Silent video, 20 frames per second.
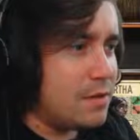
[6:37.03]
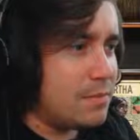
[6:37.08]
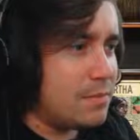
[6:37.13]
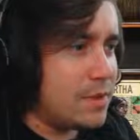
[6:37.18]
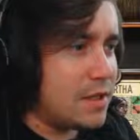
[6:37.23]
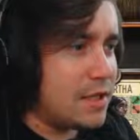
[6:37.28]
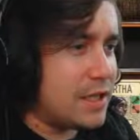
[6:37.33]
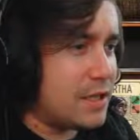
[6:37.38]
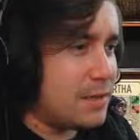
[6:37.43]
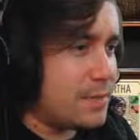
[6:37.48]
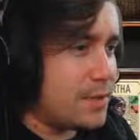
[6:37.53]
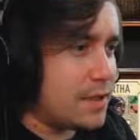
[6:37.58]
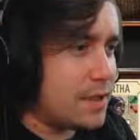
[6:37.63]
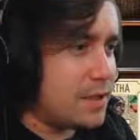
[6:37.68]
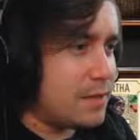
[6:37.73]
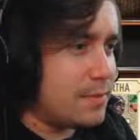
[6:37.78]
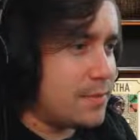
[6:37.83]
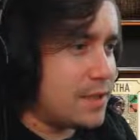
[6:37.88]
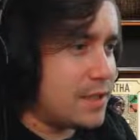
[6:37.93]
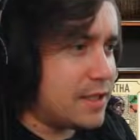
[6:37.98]
Money,
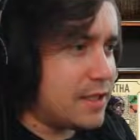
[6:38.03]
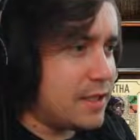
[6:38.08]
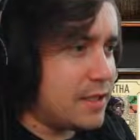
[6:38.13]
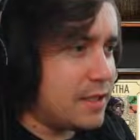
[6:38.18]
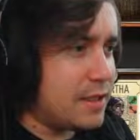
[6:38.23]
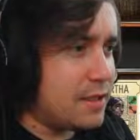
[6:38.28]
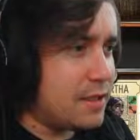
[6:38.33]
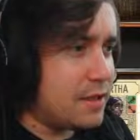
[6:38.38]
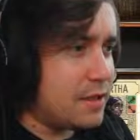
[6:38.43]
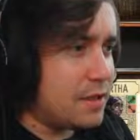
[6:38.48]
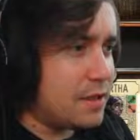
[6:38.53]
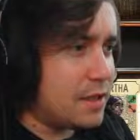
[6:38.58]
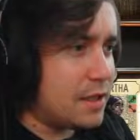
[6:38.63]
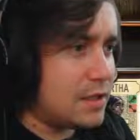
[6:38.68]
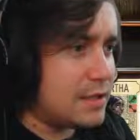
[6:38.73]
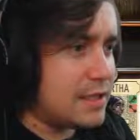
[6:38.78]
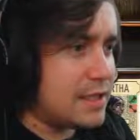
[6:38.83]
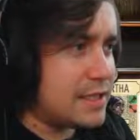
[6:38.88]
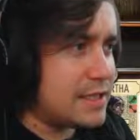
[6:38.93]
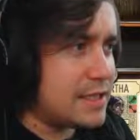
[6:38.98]
money, money.
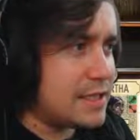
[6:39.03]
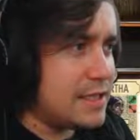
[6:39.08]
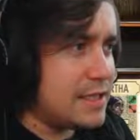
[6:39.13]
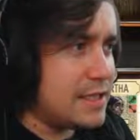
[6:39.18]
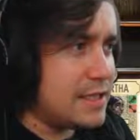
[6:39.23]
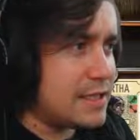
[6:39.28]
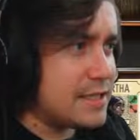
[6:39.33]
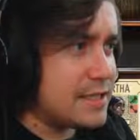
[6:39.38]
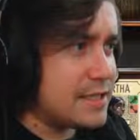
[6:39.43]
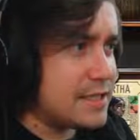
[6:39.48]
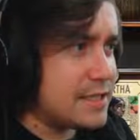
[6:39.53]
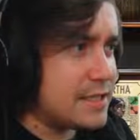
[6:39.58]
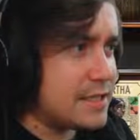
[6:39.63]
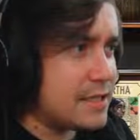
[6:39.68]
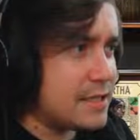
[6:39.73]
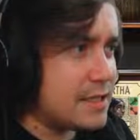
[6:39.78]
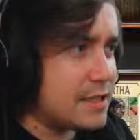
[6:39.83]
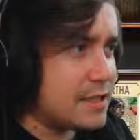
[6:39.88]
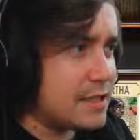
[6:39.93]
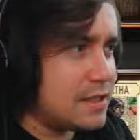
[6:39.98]
And this is
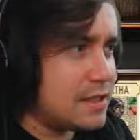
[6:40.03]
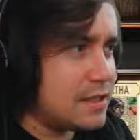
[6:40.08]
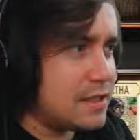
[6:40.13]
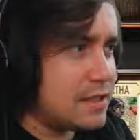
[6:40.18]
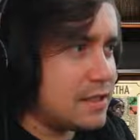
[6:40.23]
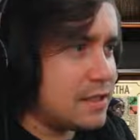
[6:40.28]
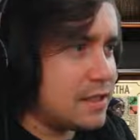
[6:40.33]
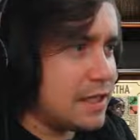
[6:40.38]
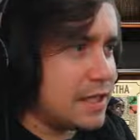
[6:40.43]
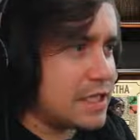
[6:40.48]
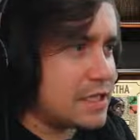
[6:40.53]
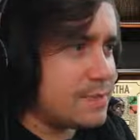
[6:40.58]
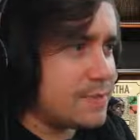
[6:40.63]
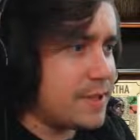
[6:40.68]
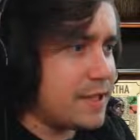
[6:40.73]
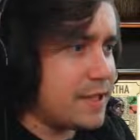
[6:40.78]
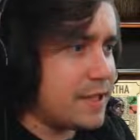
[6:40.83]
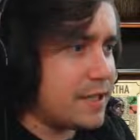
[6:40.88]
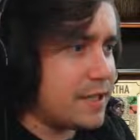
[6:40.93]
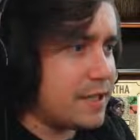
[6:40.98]
X
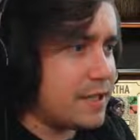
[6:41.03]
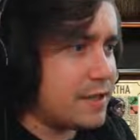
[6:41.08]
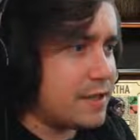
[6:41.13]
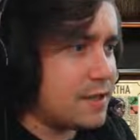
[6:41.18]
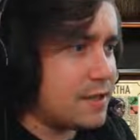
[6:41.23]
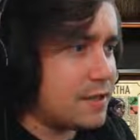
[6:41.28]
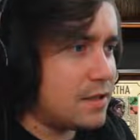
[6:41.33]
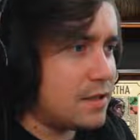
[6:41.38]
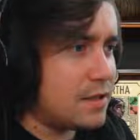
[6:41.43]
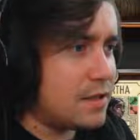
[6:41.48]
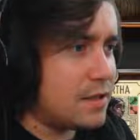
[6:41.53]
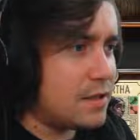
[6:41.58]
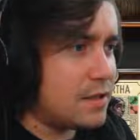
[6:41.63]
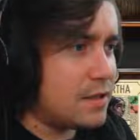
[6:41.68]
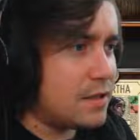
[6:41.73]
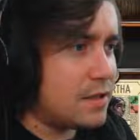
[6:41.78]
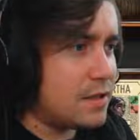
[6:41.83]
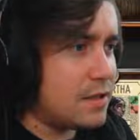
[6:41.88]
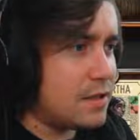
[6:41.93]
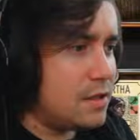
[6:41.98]
P again.
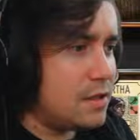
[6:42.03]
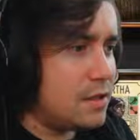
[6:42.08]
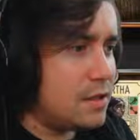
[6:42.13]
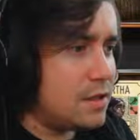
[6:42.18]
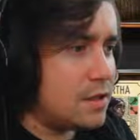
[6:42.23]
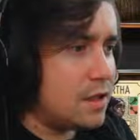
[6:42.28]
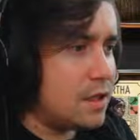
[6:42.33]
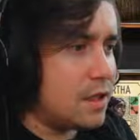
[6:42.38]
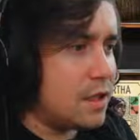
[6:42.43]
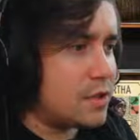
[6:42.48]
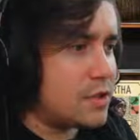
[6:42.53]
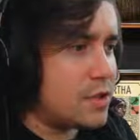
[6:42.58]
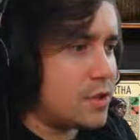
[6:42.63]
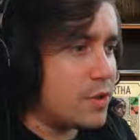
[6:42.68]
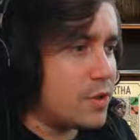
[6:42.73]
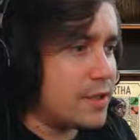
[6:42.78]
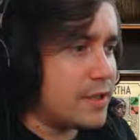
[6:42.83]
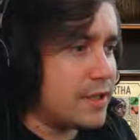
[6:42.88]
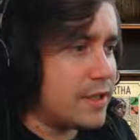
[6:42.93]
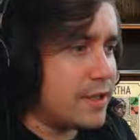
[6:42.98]
Can I go
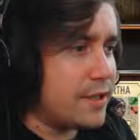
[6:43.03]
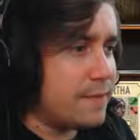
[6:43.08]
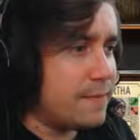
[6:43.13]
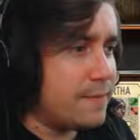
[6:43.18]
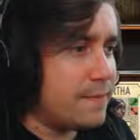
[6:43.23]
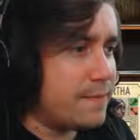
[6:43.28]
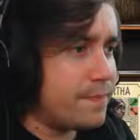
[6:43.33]
two in there?